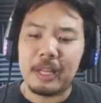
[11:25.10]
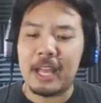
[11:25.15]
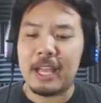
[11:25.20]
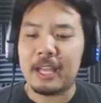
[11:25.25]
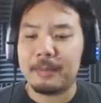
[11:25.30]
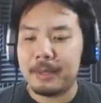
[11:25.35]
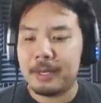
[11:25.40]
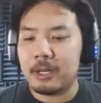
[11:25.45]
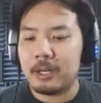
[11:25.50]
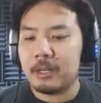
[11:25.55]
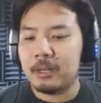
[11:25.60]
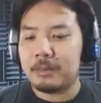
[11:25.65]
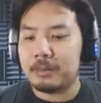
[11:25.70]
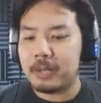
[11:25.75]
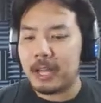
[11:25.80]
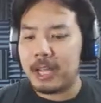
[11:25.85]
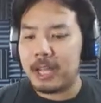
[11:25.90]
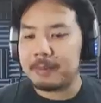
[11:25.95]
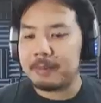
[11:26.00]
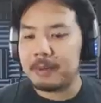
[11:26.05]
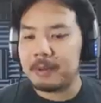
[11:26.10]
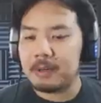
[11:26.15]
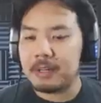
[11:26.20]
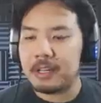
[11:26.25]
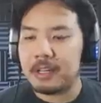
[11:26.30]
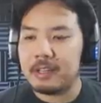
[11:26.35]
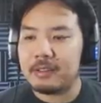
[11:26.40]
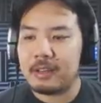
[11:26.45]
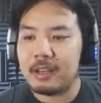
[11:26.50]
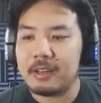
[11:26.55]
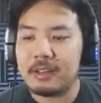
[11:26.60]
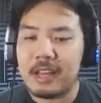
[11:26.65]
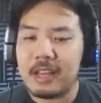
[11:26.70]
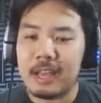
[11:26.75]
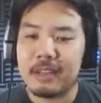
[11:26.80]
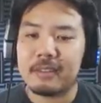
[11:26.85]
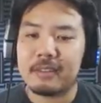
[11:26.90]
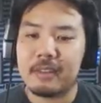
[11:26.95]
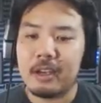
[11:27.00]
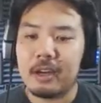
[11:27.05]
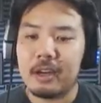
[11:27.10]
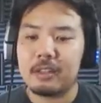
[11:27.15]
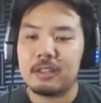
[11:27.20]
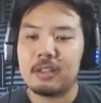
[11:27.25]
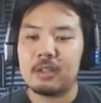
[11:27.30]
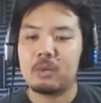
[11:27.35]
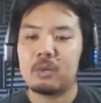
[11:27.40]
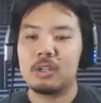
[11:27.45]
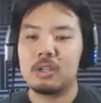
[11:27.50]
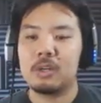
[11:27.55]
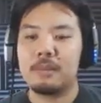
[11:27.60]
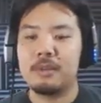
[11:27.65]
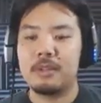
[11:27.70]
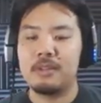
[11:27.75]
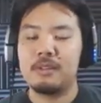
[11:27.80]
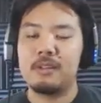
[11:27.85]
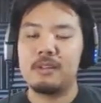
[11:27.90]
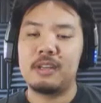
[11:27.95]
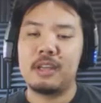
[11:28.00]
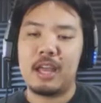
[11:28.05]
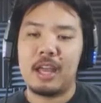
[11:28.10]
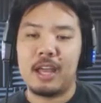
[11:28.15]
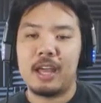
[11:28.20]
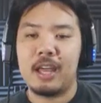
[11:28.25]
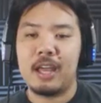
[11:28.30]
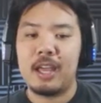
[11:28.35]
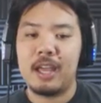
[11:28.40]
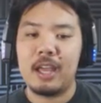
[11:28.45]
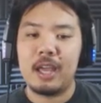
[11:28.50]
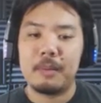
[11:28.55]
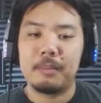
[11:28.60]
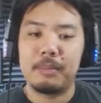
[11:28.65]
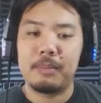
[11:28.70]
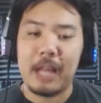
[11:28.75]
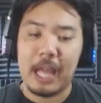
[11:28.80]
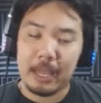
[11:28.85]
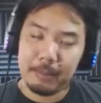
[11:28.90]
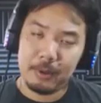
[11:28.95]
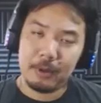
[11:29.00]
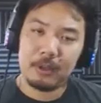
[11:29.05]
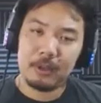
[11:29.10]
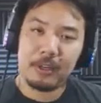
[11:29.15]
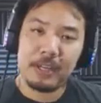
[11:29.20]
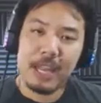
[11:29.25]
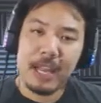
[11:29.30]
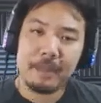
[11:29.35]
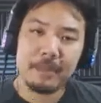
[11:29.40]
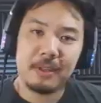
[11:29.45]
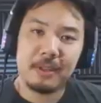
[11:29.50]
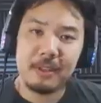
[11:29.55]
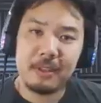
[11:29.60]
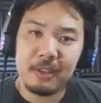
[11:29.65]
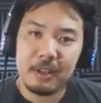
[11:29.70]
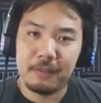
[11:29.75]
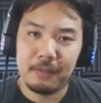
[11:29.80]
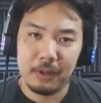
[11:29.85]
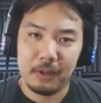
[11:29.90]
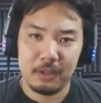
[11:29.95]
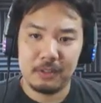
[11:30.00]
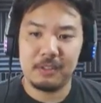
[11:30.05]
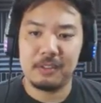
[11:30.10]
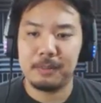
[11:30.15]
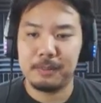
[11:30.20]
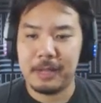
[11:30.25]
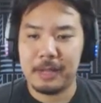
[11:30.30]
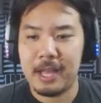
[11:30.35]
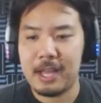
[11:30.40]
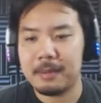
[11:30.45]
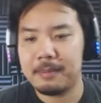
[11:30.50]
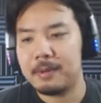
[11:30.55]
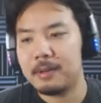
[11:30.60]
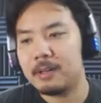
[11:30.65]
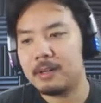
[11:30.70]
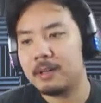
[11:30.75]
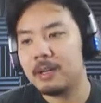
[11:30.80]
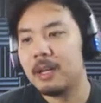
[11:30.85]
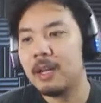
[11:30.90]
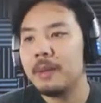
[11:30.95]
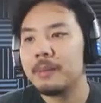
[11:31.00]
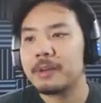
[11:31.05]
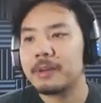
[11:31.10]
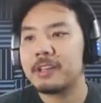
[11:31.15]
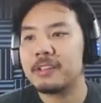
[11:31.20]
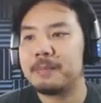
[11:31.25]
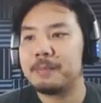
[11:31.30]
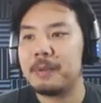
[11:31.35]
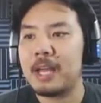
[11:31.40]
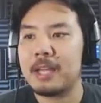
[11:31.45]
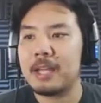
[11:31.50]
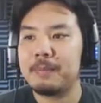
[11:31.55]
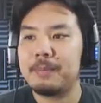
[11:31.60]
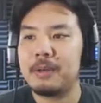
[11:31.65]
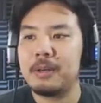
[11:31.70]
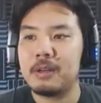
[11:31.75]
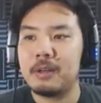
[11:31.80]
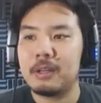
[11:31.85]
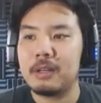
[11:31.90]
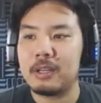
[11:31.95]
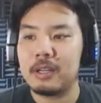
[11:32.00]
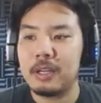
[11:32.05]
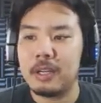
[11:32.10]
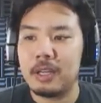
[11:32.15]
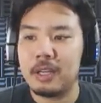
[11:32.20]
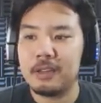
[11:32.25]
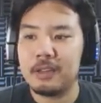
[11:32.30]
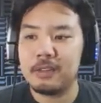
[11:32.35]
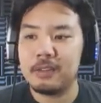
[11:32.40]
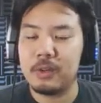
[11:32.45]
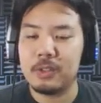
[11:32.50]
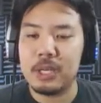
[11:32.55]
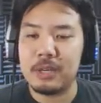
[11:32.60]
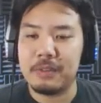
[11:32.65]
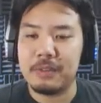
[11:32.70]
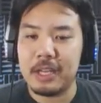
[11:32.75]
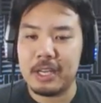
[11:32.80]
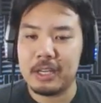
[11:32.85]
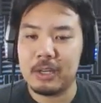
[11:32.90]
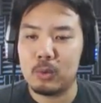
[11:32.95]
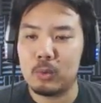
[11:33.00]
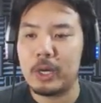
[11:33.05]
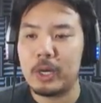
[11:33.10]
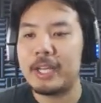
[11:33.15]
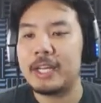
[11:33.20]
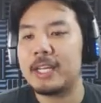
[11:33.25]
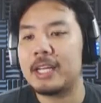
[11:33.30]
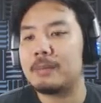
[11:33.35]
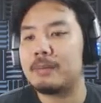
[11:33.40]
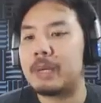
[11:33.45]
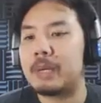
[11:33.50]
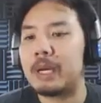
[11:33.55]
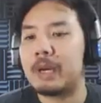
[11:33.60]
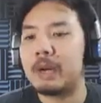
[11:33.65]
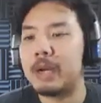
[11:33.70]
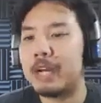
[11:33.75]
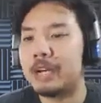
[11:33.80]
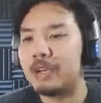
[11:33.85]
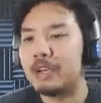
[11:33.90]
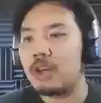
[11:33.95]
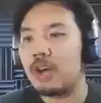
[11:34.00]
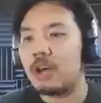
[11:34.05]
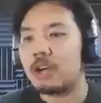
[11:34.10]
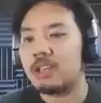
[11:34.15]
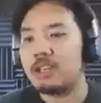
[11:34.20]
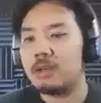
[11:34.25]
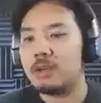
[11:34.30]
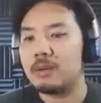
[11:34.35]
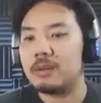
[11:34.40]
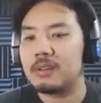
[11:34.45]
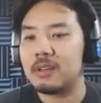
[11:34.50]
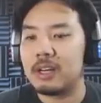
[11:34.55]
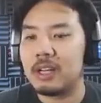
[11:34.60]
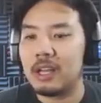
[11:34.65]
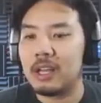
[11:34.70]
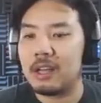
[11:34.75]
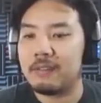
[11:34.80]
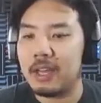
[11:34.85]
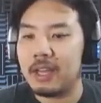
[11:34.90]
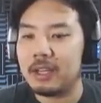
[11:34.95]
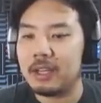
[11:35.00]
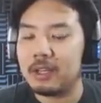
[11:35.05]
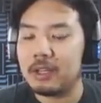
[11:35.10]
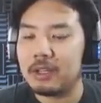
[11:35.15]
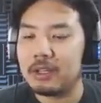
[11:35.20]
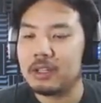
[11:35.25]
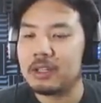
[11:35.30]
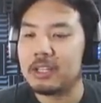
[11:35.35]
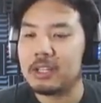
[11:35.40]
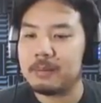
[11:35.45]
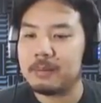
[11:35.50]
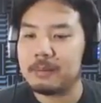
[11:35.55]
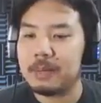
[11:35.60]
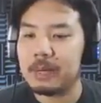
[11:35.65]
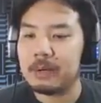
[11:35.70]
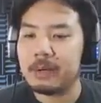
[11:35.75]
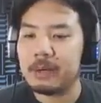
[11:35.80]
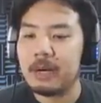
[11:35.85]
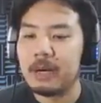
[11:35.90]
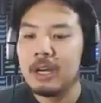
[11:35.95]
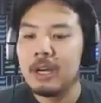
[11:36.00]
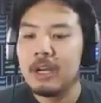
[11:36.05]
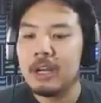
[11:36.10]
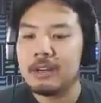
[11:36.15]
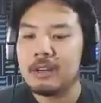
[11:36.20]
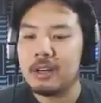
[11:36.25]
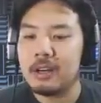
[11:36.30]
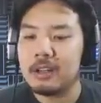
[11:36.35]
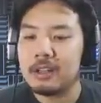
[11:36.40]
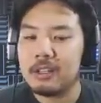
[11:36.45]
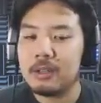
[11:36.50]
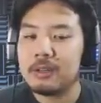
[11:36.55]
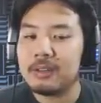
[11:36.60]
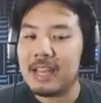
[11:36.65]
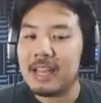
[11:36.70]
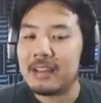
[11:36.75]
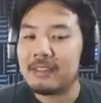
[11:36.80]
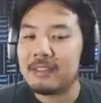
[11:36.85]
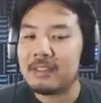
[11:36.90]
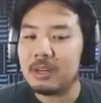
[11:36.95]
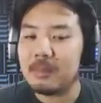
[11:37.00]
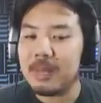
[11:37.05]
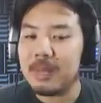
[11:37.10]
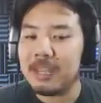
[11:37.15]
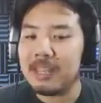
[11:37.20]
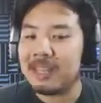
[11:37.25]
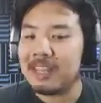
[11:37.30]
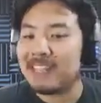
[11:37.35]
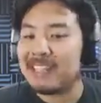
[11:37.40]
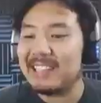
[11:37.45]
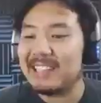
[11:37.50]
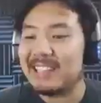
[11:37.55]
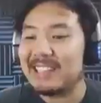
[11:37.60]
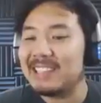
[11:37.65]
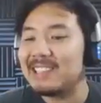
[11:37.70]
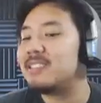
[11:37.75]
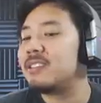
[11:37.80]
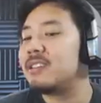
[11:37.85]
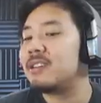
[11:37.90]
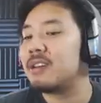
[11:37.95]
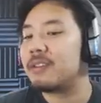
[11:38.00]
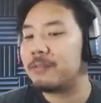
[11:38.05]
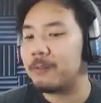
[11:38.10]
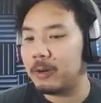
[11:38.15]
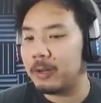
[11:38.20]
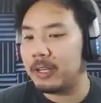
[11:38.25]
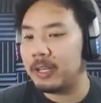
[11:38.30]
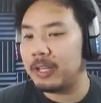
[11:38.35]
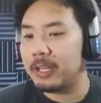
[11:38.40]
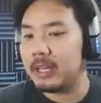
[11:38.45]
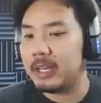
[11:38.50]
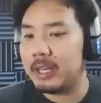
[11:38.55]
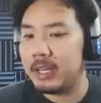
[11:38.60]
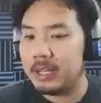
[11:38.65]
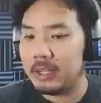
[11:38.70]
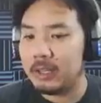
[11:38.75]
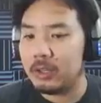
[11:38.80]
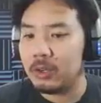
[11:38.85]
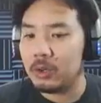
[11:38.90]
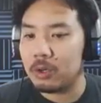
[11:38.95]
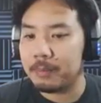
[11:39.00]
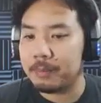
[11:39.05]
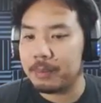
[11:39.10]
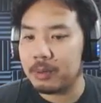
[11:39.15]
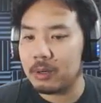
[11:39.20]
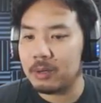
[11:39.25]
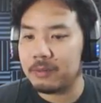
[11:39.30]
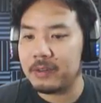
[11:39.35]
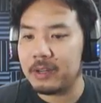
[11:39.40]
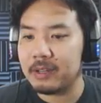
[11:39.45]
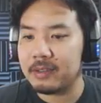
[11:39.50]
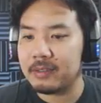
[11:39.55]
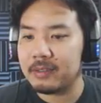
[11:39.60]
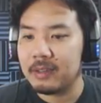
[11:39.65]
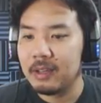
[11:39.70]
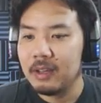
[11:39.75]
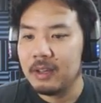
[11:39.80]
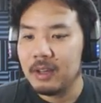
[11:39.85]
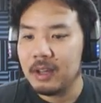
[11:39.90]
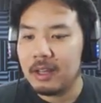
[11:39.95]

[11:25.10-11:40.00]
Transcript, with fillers: Blackbeard. Blackbeard is a Dex character. We're going to be using a Blackbeard captain versus Blackbeard, because Blackbeard is going to have a great hit barrier and Doc Q is going to have a good hit barrier, and Doc Q is actually going to make it easier for you to hit your perfects.